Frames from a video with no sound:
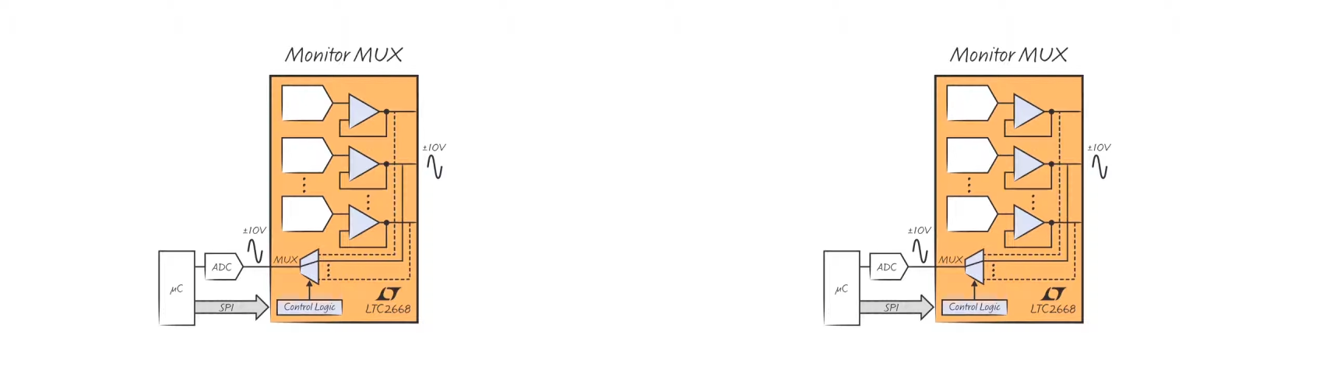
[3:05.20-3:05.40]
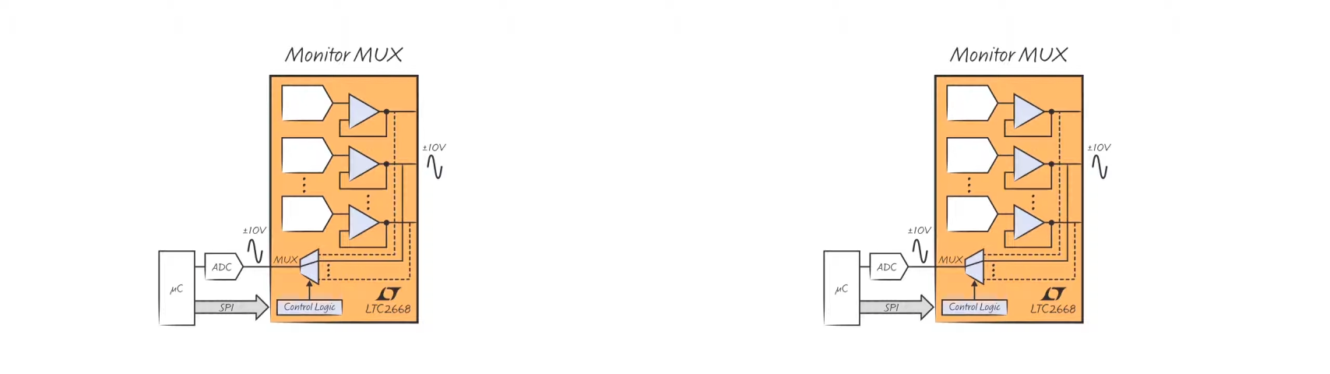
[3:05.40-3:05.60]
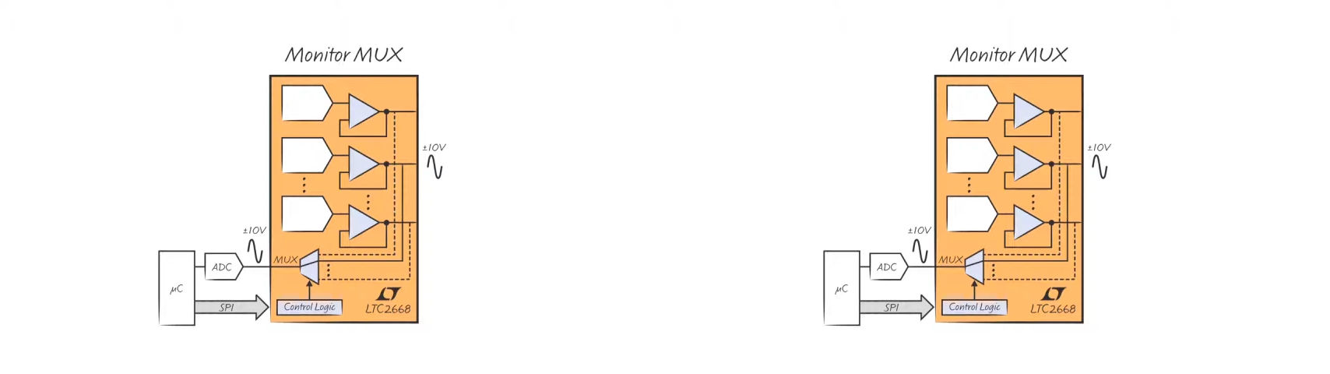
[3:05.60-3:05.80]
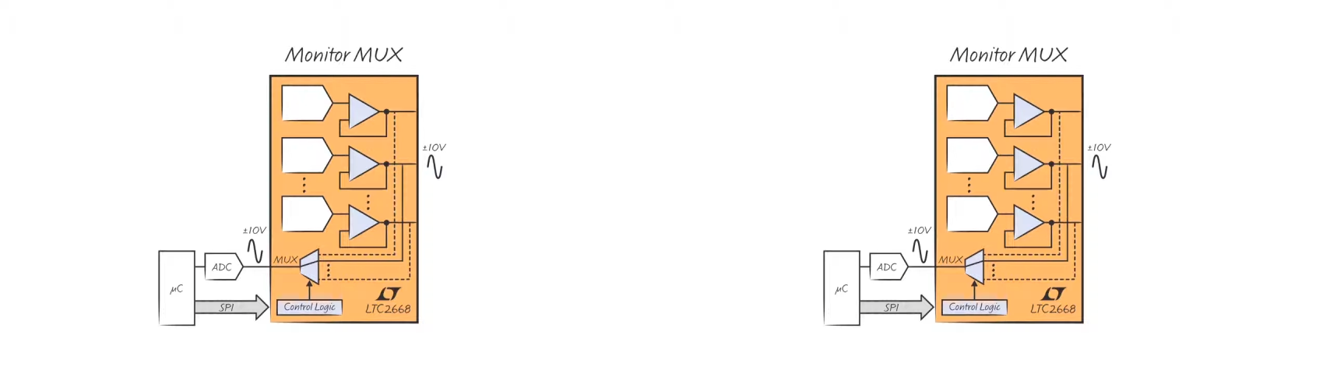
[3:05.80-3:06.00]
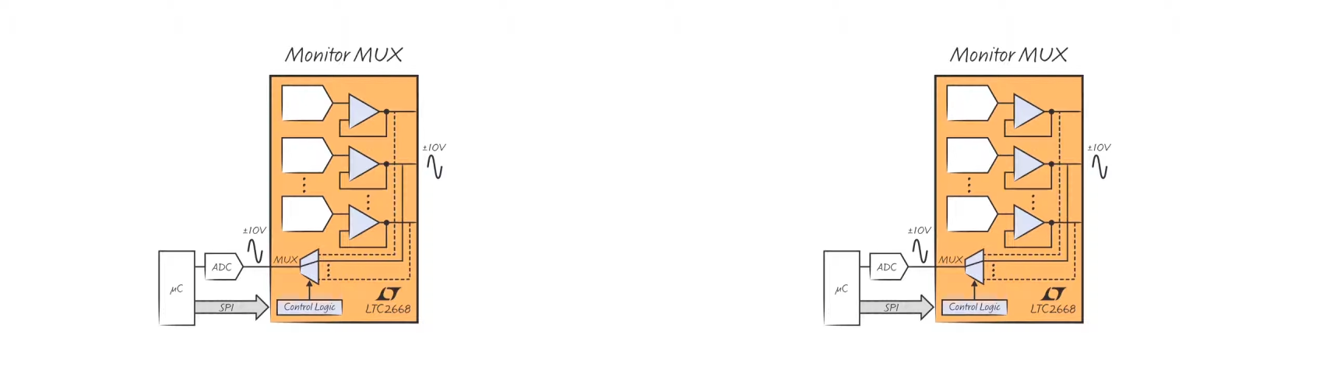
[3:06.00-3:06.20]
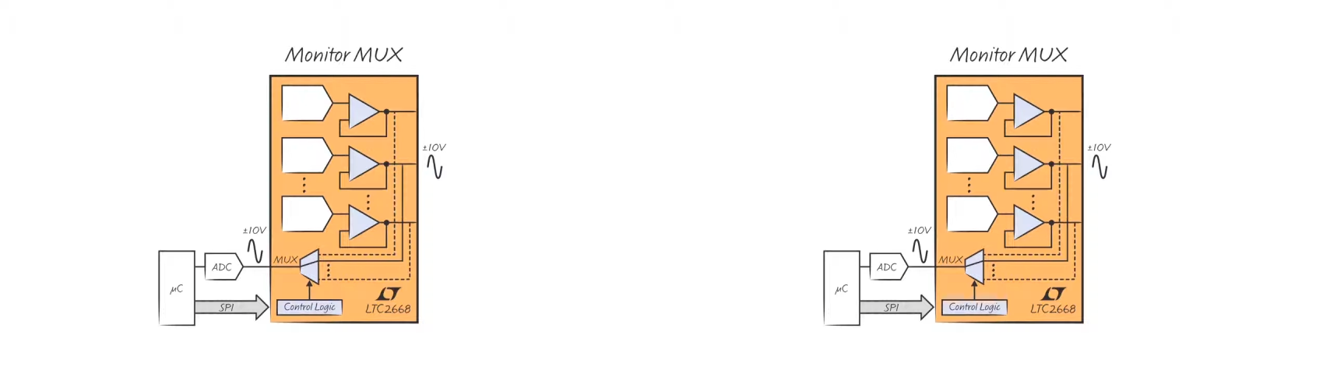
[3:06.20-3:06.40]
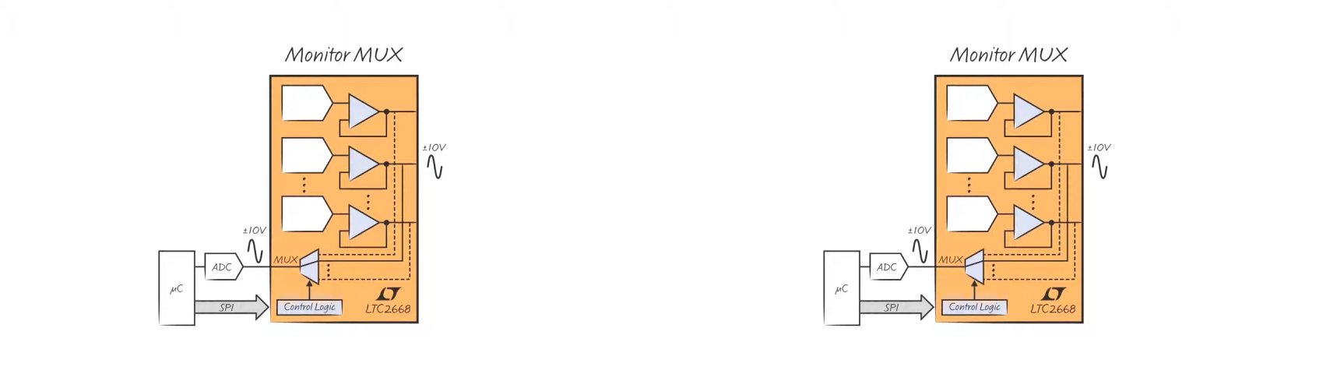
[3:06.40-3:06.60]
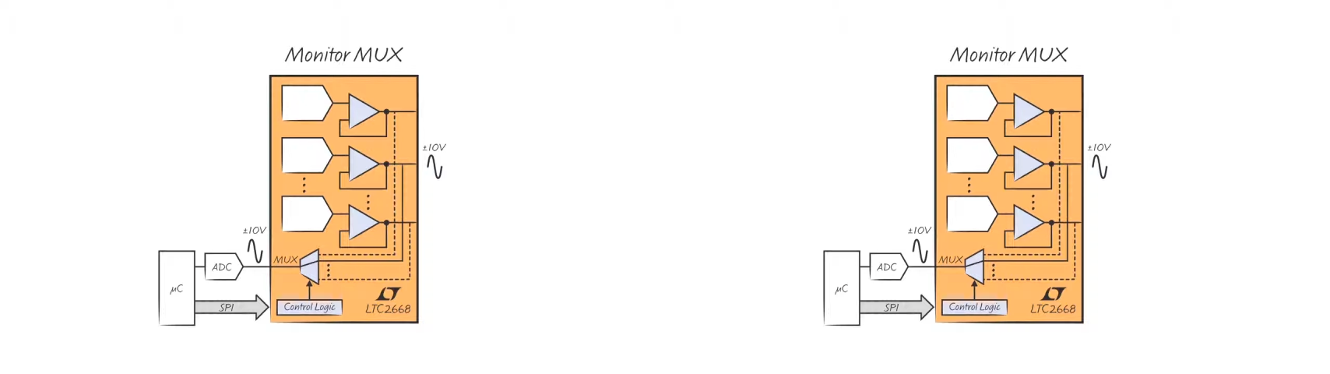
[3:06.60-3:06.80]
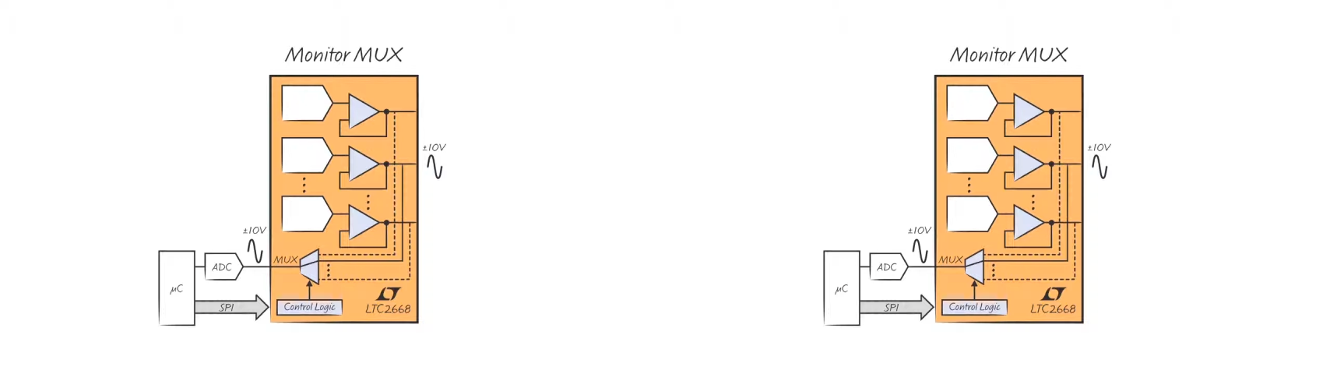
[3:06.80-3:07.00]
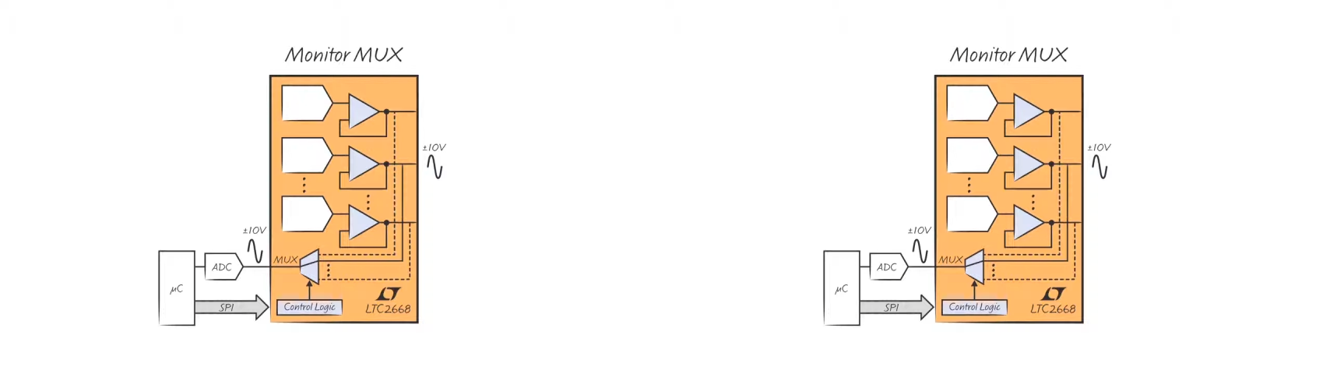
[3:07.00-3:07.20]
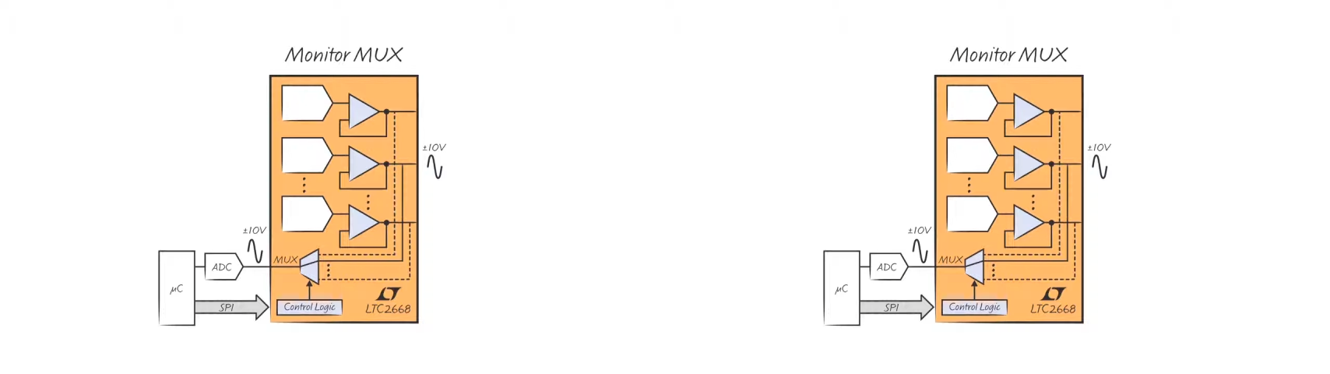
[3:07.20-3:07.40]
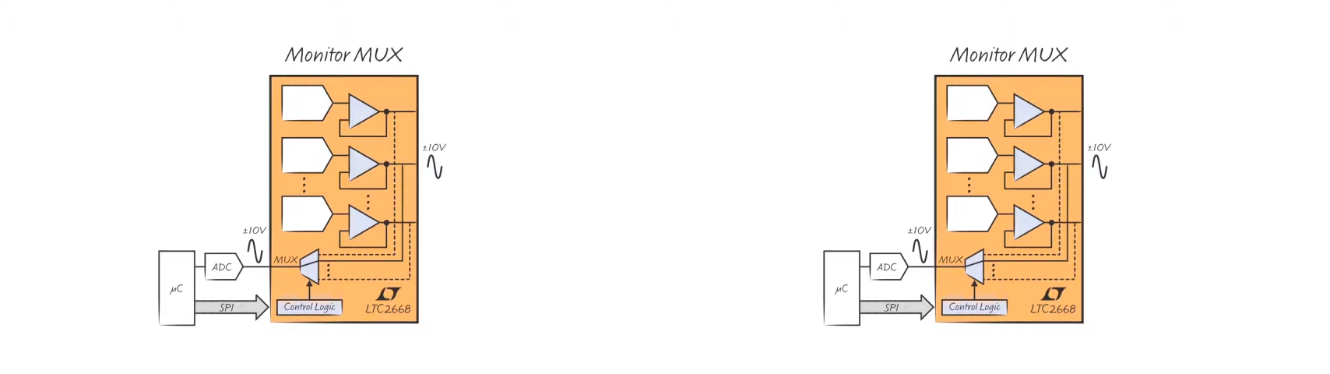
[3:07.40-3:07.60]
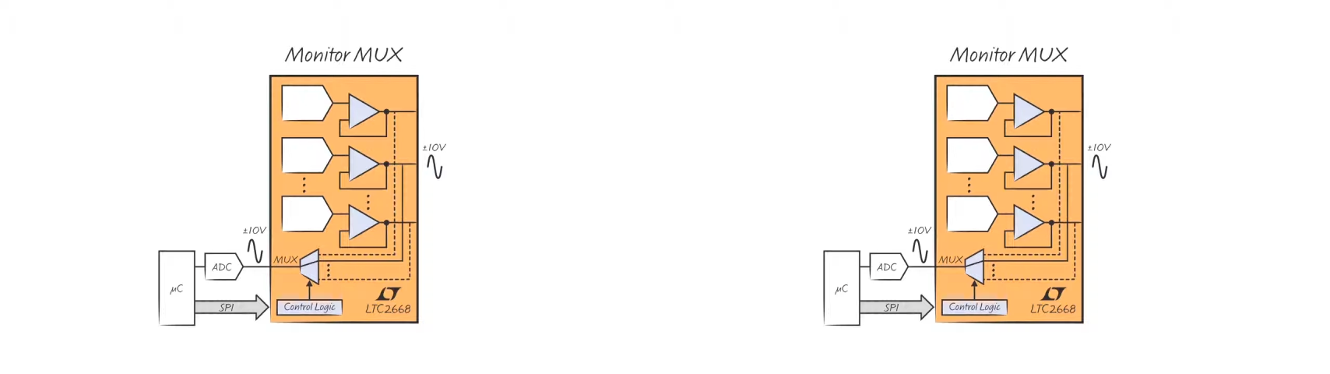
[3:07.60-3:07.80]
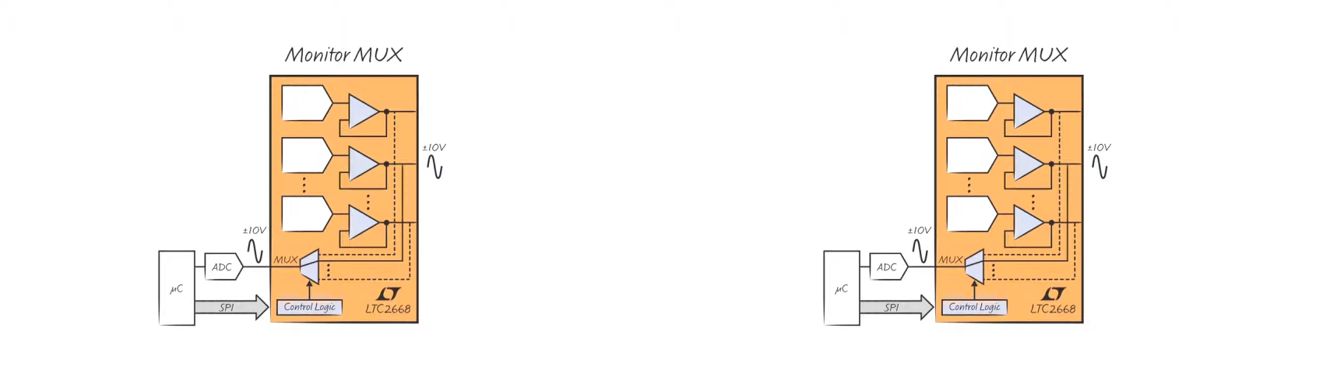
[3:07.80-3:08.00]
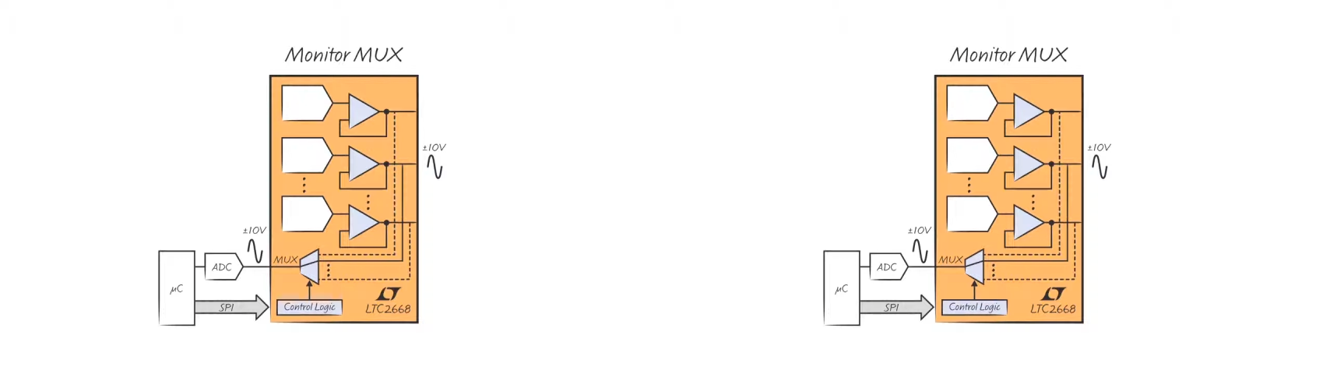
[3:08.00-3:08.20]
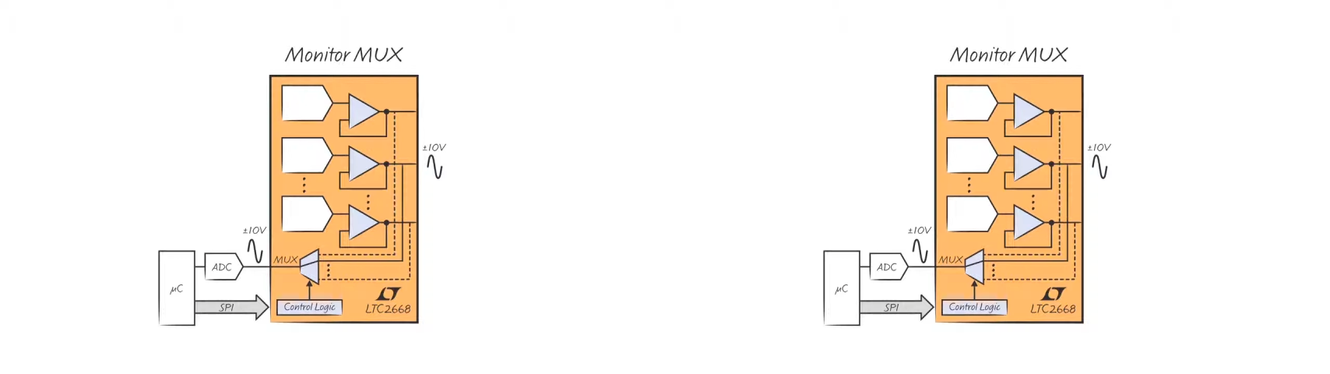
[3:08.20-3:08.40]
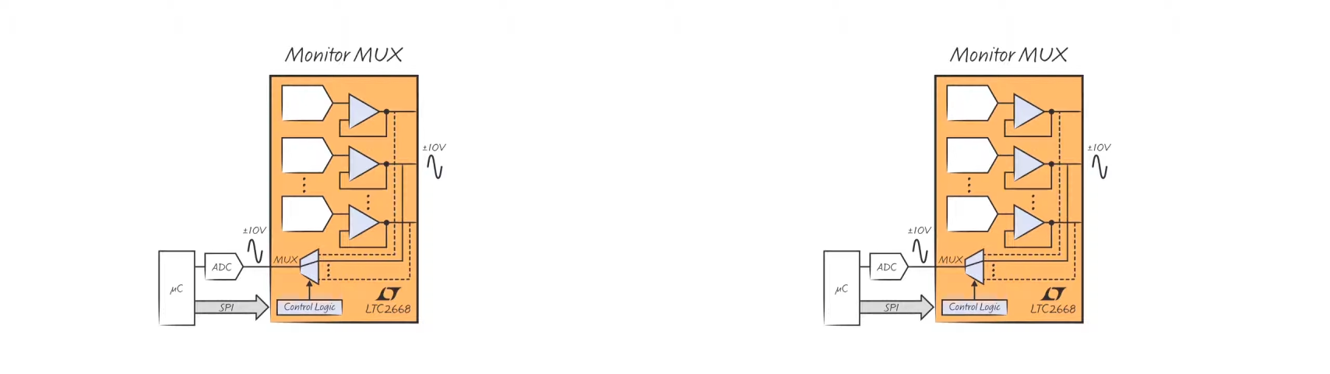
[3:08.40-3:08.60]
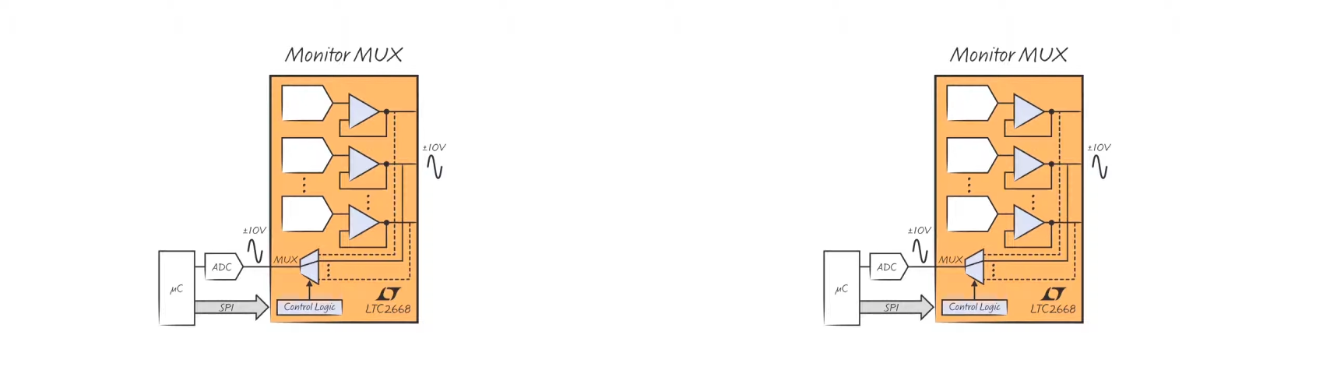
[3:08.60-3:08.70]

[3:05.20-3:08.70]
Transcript: No face is visible, so there are no lips to read.